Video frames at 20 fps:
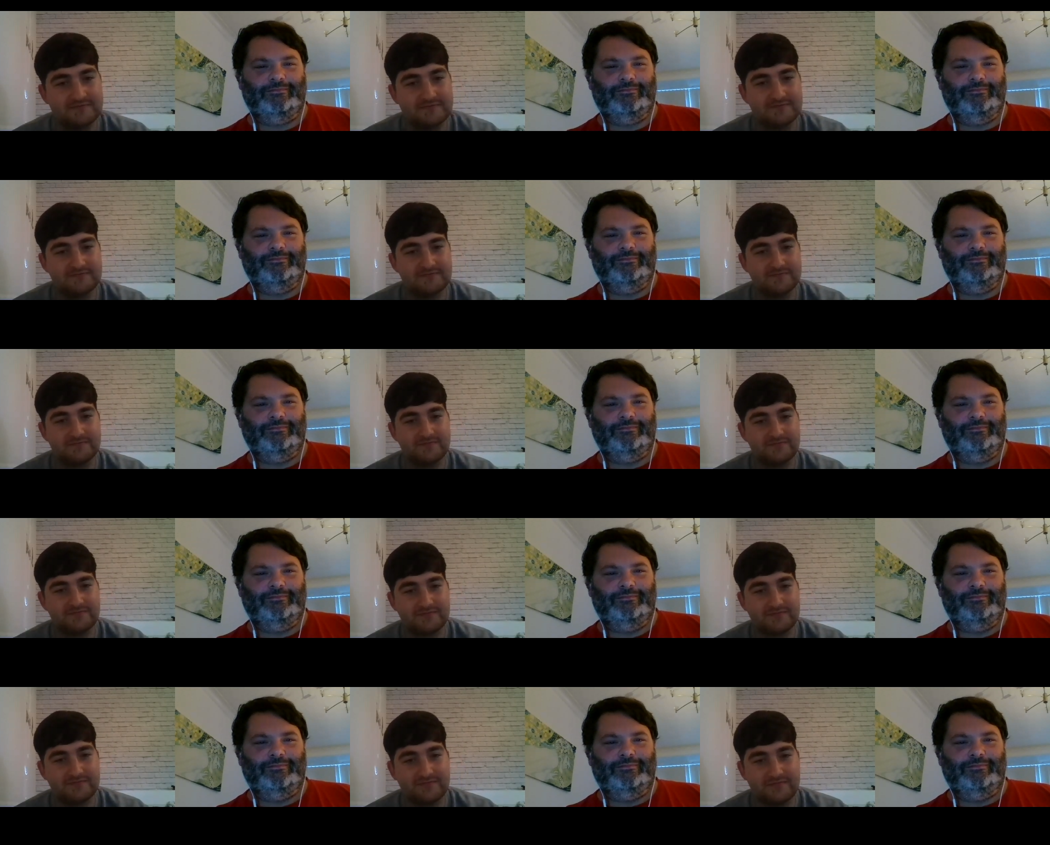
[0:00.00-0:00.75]

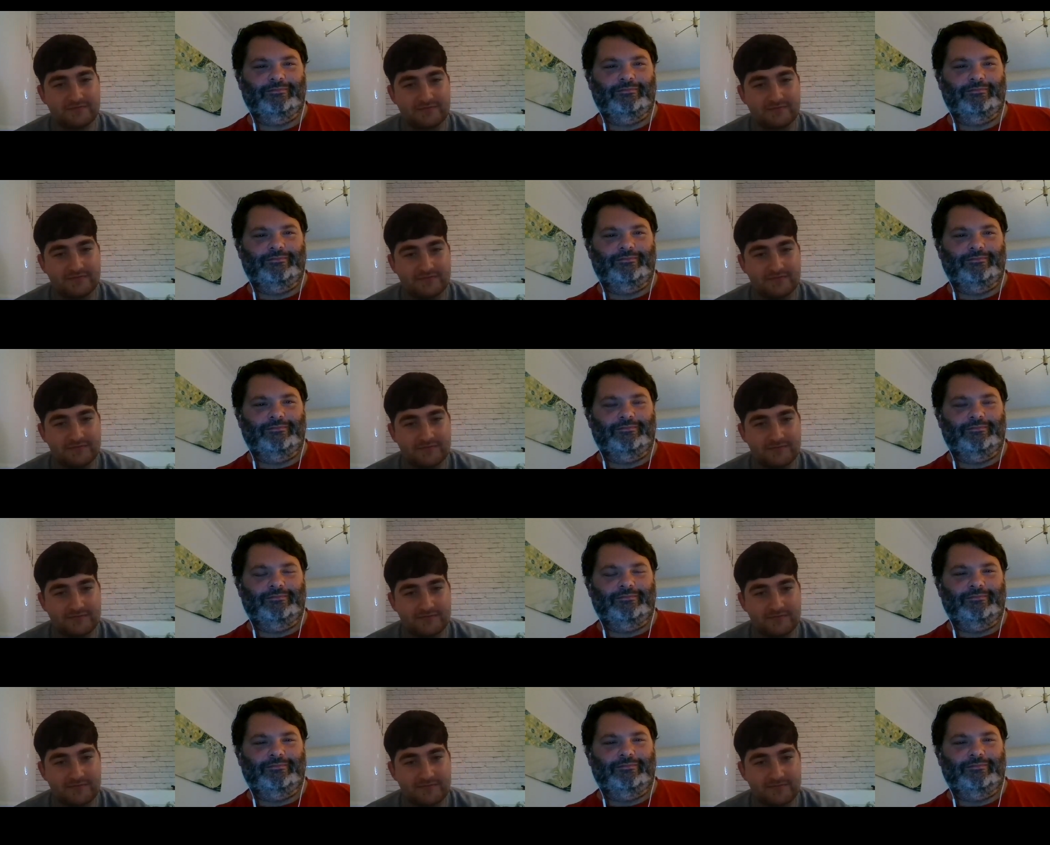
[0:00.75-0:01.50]

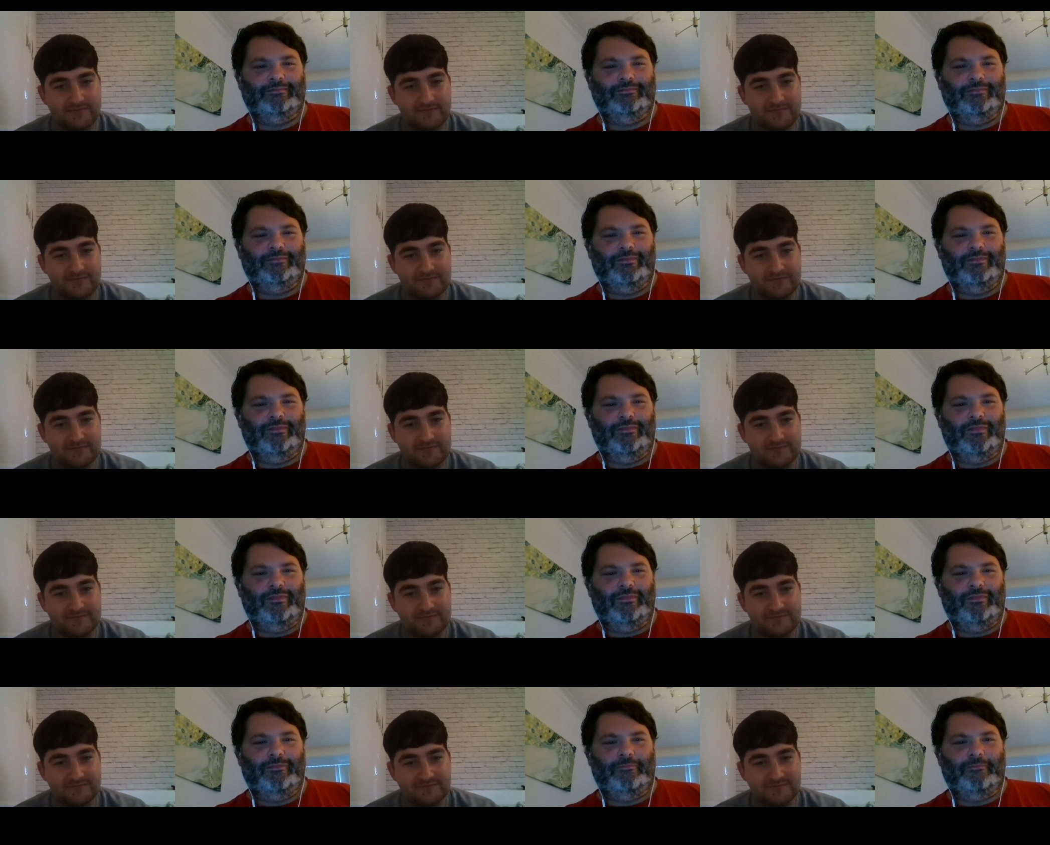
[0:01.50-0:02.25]

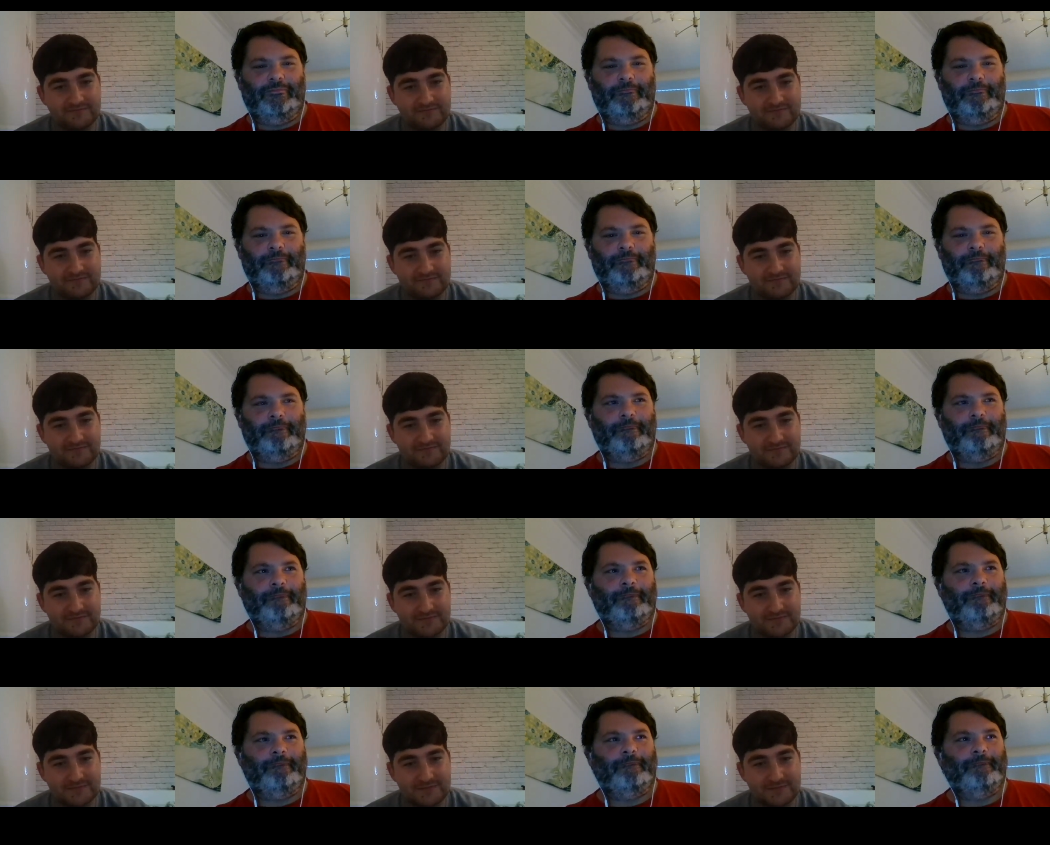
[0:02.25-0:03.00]

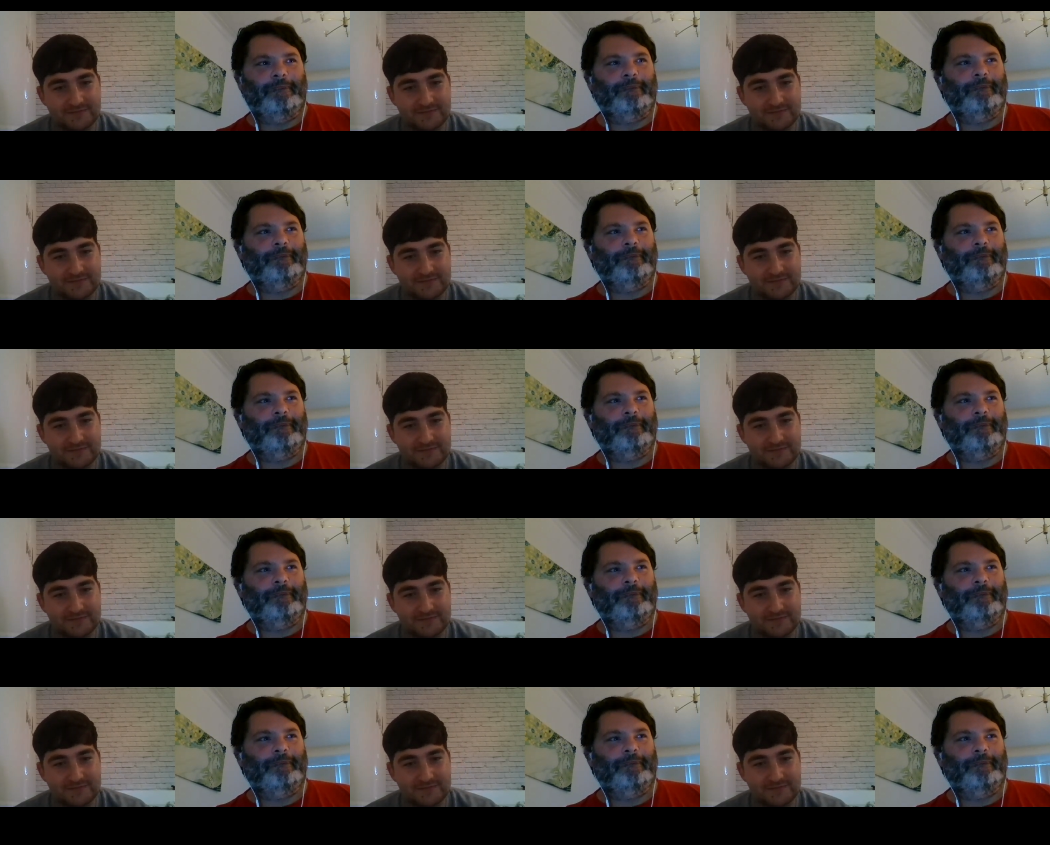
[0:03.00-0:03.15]
Nobody speaks.